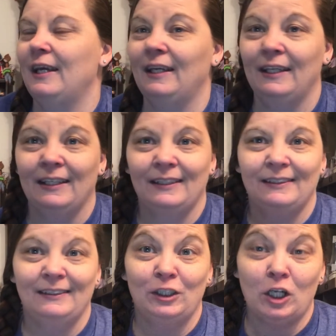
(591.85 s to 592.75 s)

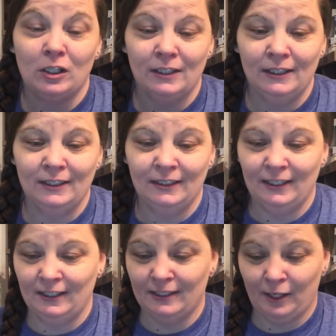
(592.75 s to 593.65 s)
And talking
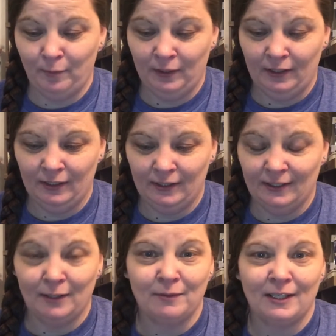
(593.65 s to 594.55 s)
and typing at the
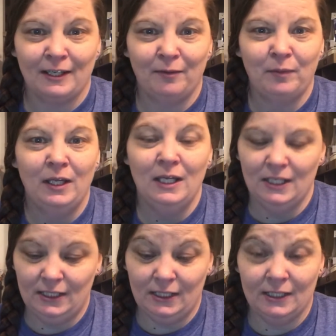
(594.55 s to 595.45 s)
same time
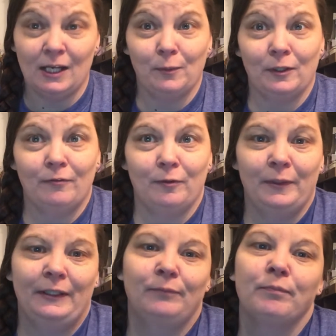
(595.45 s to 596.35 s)
does not work for
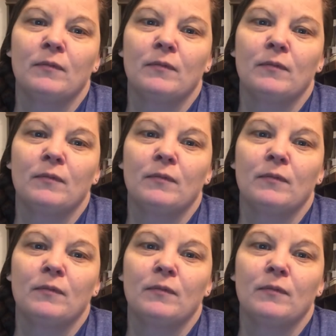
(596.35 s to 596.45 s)
me.